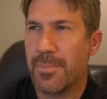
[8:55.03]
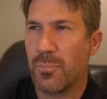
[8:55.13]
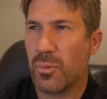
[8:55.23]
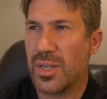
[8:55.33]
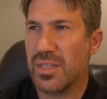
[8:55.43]

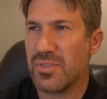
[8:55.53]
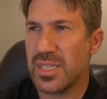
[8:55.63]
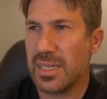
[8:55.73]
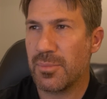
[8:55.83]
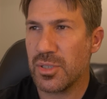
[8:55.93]
where they've
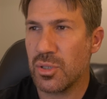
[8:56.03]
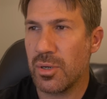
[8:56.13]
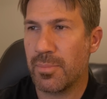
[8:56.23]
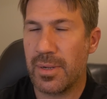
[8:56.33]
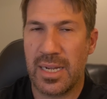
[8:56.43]
set up the
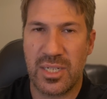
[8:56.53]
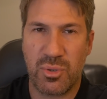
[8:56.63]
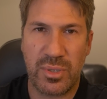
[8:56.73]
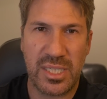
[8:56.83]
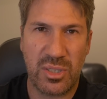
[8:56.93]
top
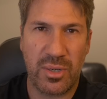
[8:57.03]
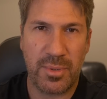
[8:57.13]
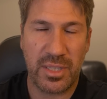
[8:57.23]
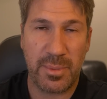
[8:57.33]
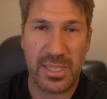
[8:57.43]
29
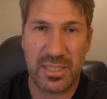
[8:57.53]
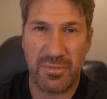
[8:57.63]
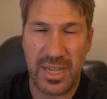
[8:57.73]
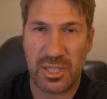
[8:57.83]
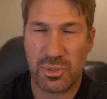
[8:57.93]
millimeters
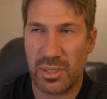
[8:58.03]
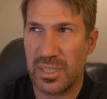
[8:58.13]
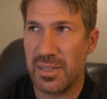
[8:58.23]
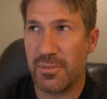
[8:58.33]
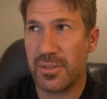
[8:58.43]
of extra
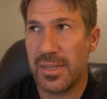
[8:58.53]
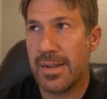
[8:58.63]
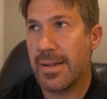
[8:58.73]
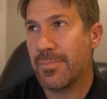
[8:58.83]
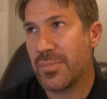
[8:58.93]
lift,
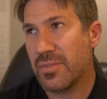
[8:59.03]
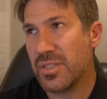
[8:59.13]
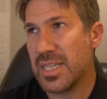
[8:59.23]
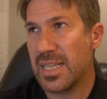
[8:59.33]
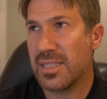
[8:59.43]
if you
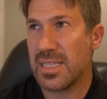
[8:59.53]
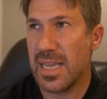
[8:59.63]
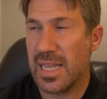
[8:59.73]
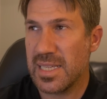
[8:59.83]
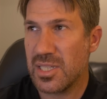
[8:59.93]
take the
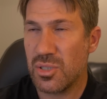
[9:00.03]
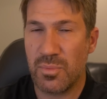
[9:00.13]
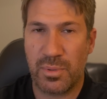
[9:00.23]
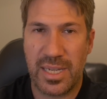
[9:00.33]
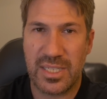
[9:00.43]

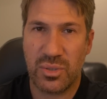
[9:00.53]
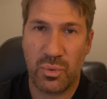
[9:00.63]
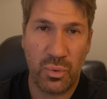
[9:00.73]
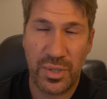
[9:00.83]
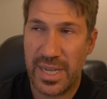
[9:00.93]
LSU Plus
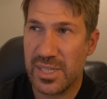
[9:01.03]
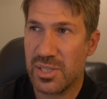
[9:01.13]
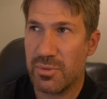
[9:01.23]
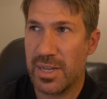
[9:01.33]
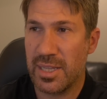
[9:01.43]
or the
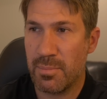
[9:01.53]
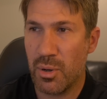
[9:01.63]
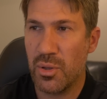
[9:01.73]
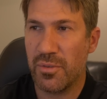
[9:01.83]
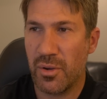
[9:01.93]
X-Terrain, they
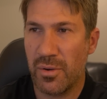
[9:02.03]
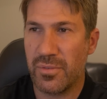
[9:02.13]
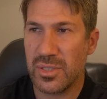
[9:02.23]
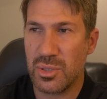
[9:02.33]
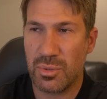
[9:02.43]
both
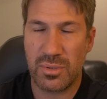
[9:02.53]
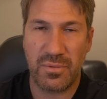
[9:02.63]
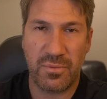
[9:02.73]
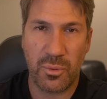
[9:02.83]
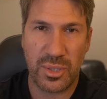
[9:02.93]
offer
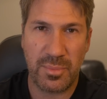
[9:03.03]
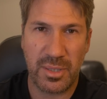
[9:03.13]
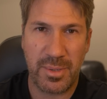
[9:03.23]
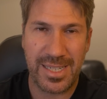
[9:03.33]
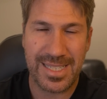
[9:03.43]
240
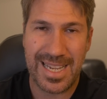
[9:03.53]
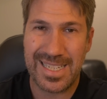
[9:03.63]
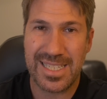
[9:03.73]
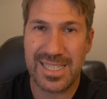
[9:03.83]
millimeters as